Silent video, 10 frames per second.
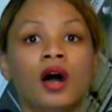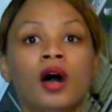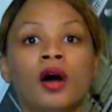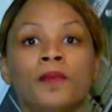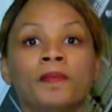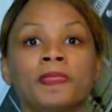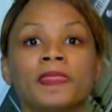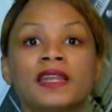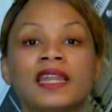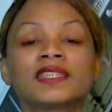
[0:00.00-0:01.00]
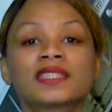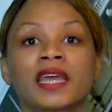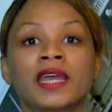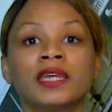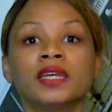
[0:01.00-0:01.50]
Um, let's
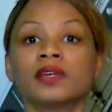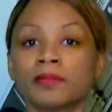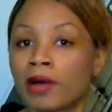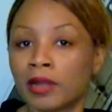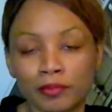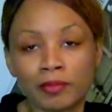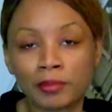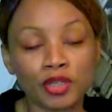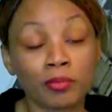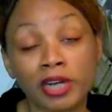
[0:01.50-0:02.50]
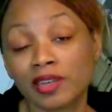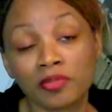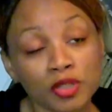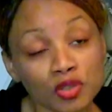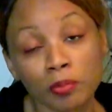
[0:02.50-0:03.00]
say maybe you might have
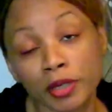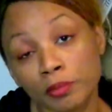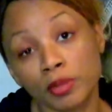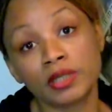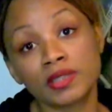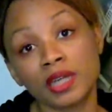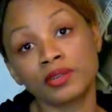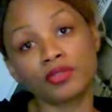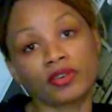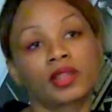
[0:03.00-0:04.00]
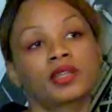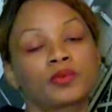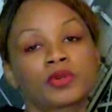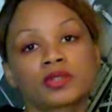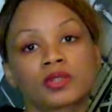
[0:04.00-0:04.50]
been stopped by the police and you felt that
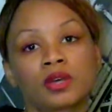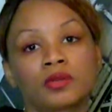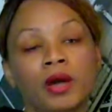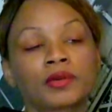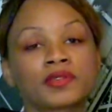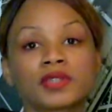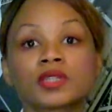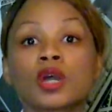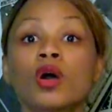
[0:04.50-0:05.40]
it was unwarranted,